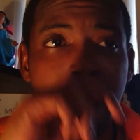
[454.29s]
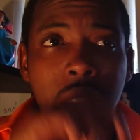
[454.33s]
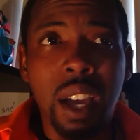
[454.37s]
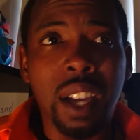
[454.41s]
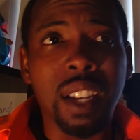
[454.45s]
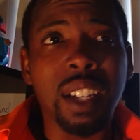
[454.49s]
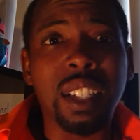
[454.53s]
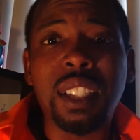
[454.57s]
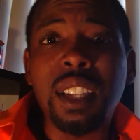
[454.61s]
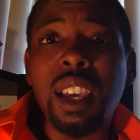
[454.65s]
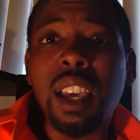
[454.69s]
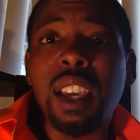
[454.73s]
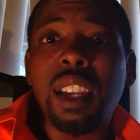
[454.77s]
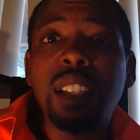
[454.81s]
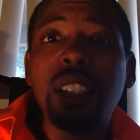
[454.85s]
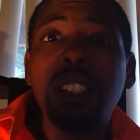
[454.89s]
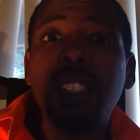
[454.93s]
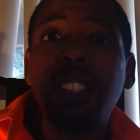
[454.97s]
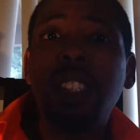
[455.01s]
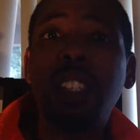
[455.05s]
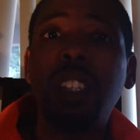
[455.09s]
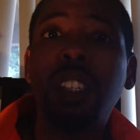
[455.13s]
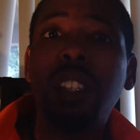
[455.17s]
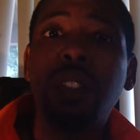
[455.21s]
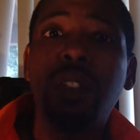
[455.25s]
I decided to
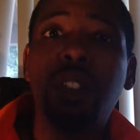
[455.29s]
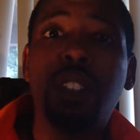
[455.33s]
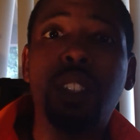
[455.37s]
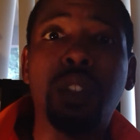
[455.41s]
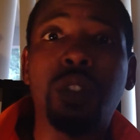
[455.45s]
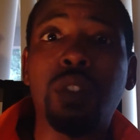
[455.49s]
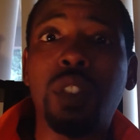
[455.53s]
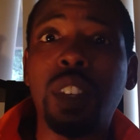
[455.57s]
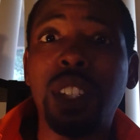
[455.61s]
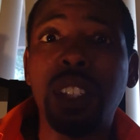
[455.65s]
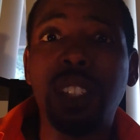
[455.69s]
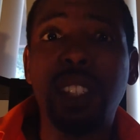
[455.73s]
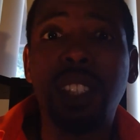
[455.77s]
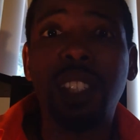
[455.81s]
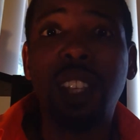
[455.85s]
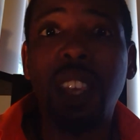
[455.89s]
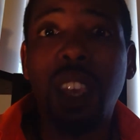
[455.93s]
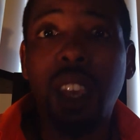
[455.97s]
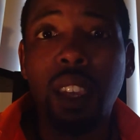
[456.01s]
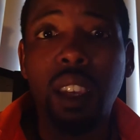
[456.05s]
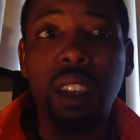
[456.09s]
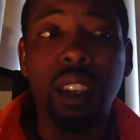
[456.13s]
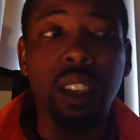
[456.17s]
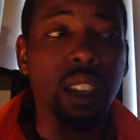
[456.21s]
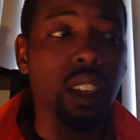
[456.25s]
leave defense
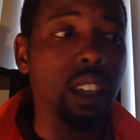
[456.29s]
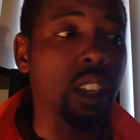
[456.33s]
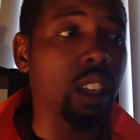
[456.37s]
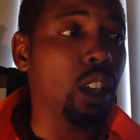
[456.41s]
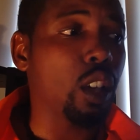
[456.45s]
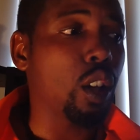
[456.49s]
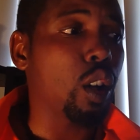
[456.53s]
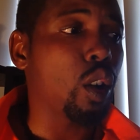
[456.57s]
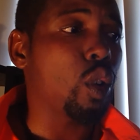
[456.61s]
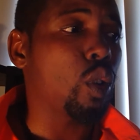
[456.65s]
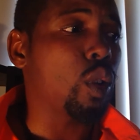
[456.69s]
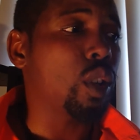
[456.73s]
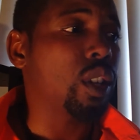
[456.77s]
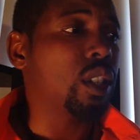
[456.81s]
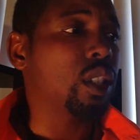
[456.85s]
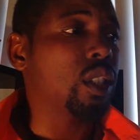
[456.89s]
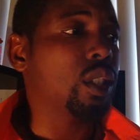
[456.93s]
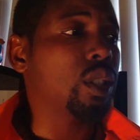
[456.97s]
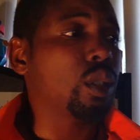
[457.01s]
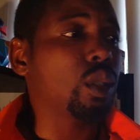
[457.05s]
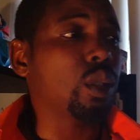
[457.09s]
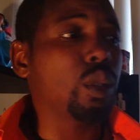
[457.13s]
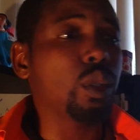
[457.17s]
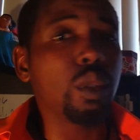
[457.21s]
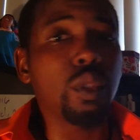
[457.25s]
tech and go
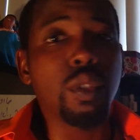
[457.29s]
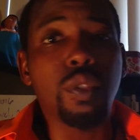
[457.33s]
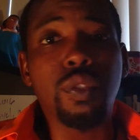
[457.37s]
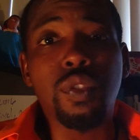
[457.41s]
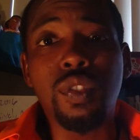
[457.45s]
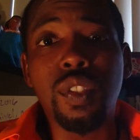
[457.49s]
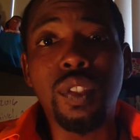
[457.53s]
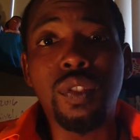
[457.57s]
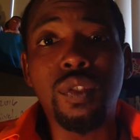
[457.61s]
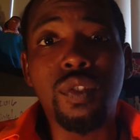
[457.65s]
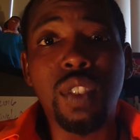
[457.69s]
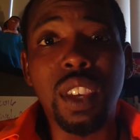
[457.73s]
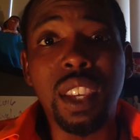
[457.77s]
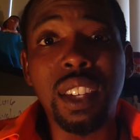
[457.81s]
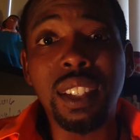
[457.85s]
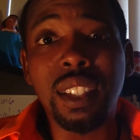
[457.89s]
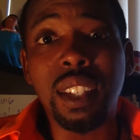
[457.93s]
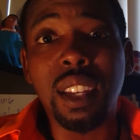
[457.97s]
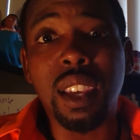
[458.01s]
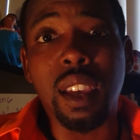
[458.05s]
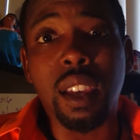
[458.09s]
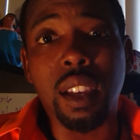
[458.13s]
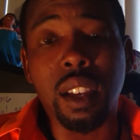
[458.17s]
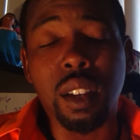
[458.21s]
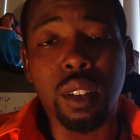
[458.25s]
into
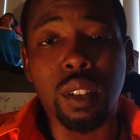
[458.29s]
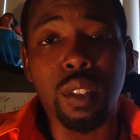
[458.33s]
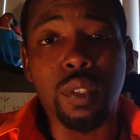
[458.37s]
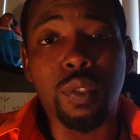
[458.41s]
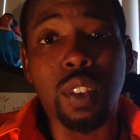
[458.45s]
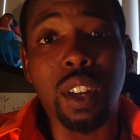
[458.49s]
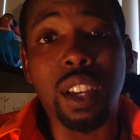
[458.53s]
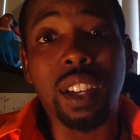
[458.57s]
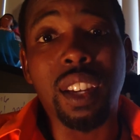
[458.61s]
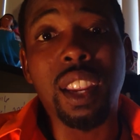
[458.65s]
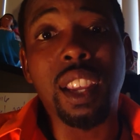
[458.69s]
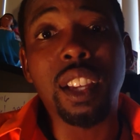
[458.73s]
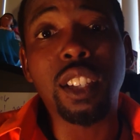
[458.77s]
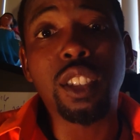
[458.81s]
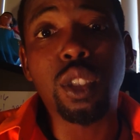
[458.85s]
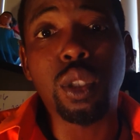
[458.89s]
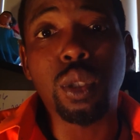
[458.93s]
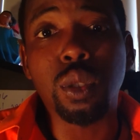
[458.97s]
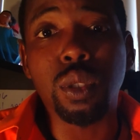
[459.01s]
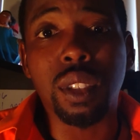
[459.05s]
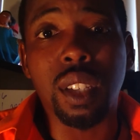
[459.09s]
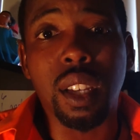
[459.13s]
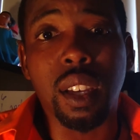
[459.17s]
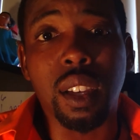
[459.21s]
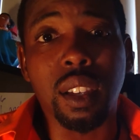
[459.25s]
fintech or
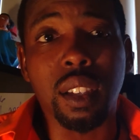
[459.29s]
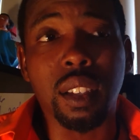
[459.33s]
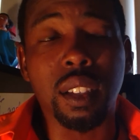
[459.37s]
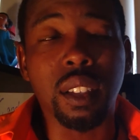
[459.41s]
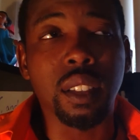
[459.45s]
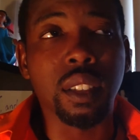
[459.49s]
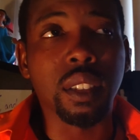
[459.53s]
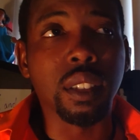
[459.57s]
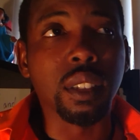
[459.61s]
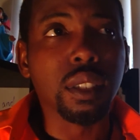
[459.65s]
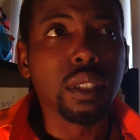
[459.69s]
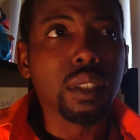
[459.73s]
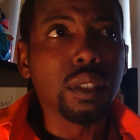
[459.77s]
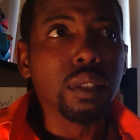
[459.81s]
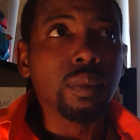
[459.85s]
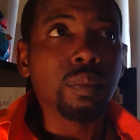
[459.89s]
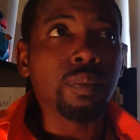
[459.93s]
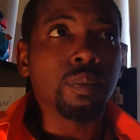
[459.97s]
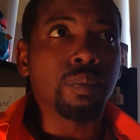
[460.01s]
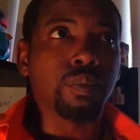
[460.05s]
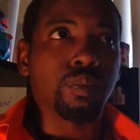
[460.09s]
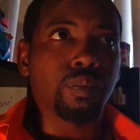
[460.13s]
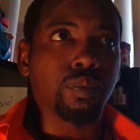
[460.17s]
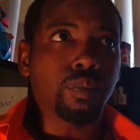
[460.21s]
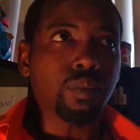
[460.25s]
financial tech.
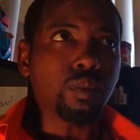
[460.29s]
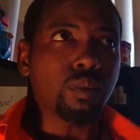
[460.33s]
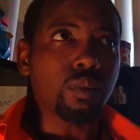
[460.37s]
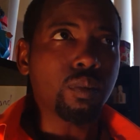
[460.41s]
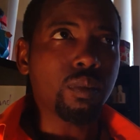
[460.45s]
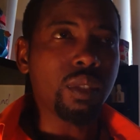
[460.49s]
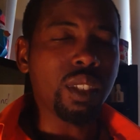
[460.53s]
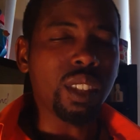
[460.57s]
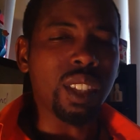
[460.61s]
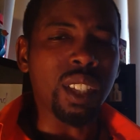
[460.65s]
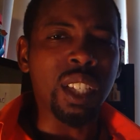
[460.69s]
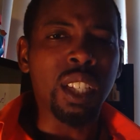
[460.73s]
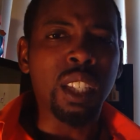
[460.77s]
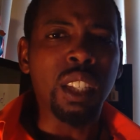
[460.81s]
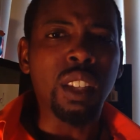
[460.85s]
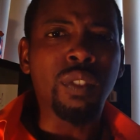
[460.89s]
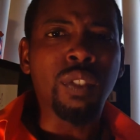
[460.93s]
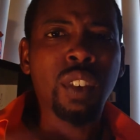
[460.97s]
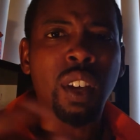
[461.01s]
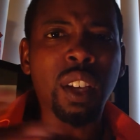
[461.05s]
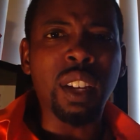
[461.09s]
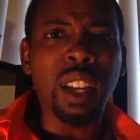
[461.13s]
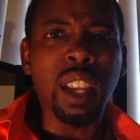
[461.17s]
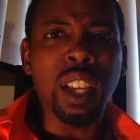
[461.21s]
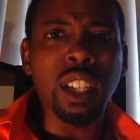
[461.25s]
In the
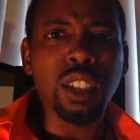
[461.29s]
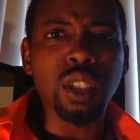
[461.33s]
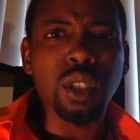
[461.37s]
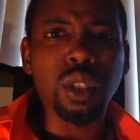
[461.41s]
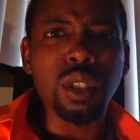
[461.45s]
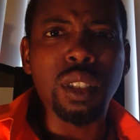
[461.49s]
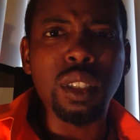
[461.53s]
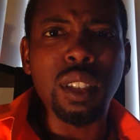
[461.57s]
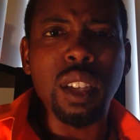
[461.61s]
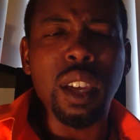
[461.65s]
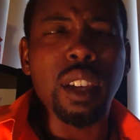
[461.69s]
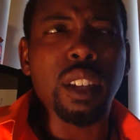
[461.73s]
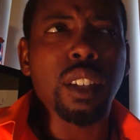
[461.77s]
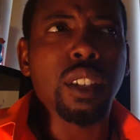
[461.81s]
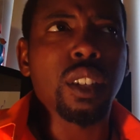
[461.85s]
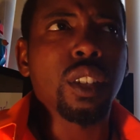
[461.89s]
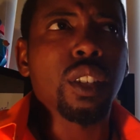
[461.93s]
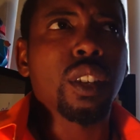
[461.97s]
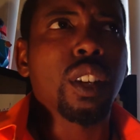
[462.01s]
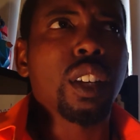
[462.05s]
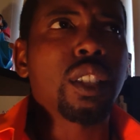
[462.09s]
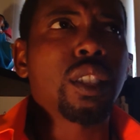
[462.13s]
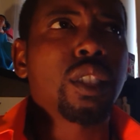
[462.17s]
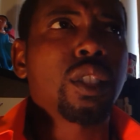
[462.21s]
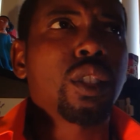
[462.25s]
financial
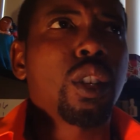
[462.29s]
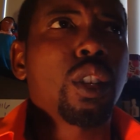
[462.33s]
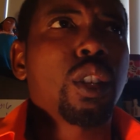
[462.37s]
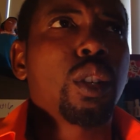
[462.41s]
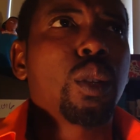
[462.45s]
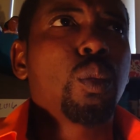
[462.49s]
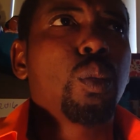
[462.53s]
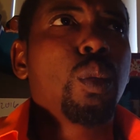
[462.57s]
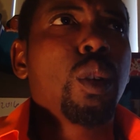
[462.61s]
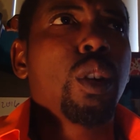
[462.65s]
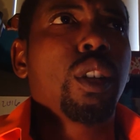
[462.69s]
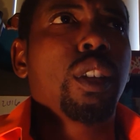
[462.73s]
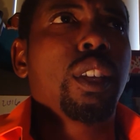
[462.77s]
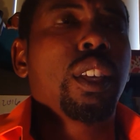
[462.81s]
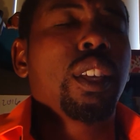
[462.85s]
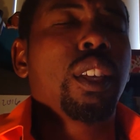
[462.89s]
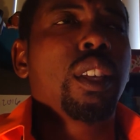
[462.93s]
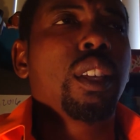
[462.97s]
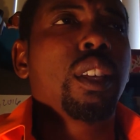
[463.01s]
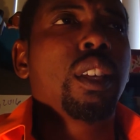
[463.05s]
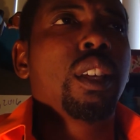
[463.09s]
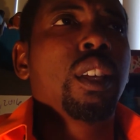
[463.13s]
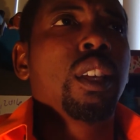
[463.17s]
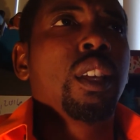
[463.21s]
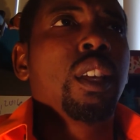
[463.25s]
sector, I started
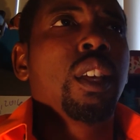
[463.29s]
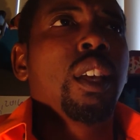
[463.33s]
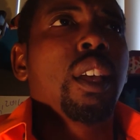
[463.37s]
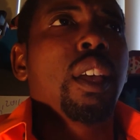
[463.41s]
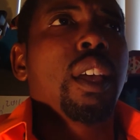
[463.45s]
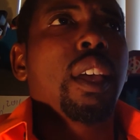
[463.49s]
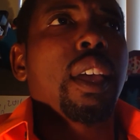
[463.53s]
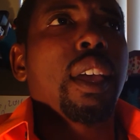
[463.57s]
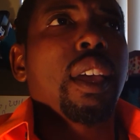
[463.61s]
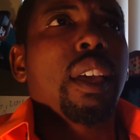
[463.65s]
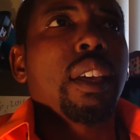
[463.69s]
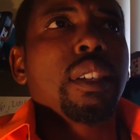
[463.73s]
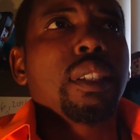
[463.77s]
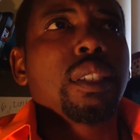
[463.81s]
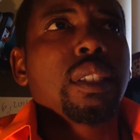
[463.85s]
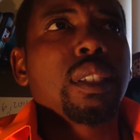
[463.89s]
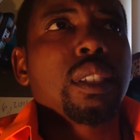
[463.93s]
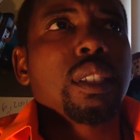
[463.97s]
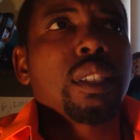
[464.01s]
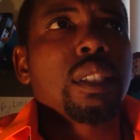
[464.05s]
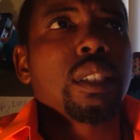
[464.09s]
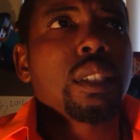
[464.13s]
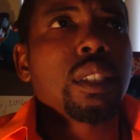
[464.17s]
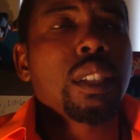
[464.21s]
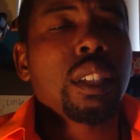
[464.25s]
working at
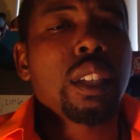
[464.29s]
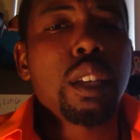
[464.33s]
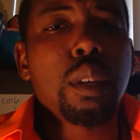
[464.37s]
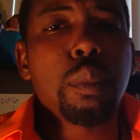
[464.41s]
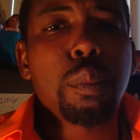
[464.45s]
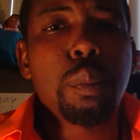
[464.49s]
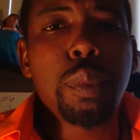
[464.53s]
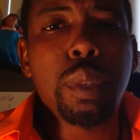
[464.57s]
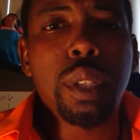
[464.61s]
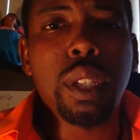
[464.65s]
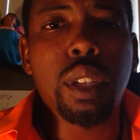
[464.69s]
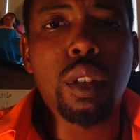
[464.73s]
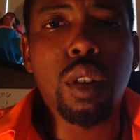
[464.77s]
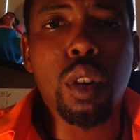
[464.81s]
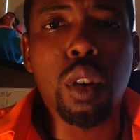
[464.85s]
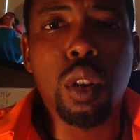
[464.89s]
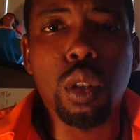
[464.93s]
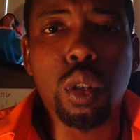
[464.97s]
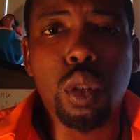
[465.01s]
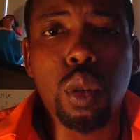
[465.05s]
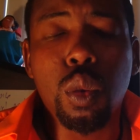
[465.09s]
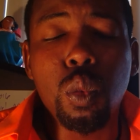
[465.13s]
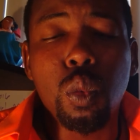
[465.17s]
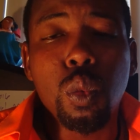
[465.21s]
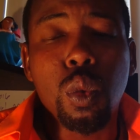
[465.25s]
a company
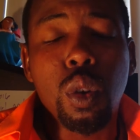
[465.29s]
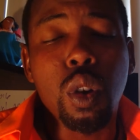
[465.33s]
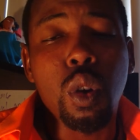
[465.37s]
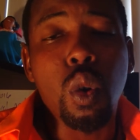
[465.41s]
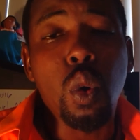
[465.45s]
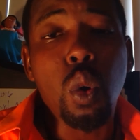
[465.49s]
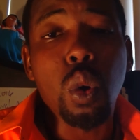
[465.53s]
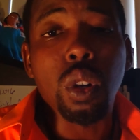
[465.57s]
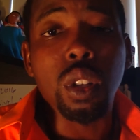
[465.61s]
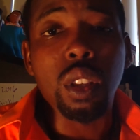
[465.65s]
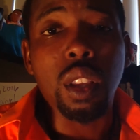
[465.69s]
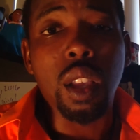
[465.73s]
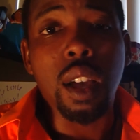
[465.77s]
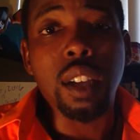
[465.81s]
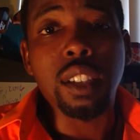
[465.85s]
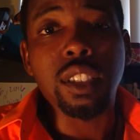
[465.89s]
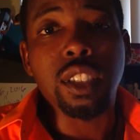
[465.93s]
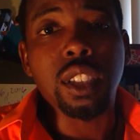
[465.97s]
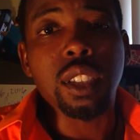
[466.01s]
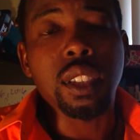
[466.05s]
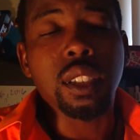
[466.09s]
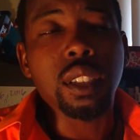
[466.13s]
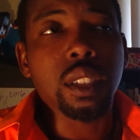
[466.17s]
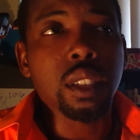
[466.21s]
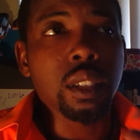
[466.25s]
called
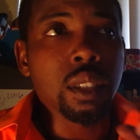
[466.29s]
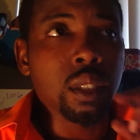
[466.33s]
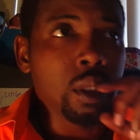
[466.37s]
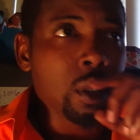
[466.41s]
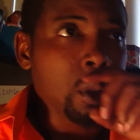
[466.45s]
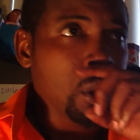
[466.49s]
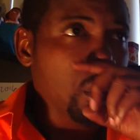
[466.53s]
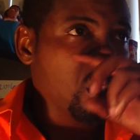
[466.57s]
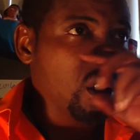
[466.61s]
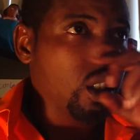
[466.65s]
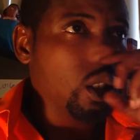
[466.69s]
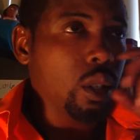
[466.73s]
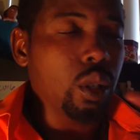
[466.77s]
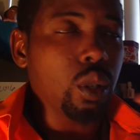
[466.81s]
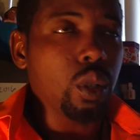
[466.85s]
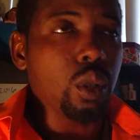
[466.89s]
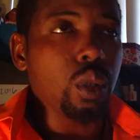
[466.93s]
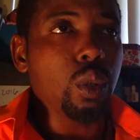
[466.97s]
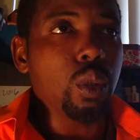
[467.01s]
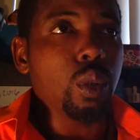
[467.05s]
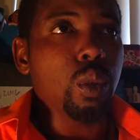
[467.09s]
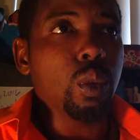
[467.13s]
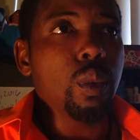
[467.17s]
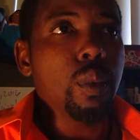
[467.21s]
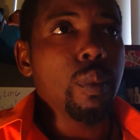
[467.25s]
CoreLogic,
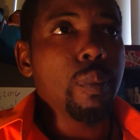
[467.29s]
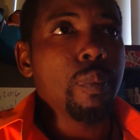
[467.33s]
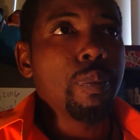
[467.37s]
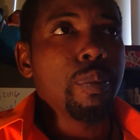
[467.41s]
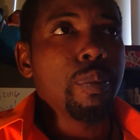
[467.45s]
who